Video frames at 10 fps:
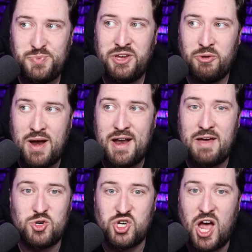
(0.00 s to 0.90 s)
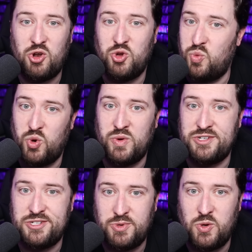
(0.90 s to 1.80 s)
Get ready to have your childhood
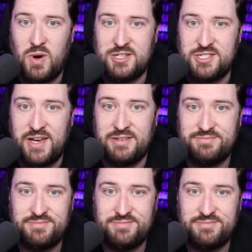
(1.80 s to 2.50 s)
ruined when you watch that.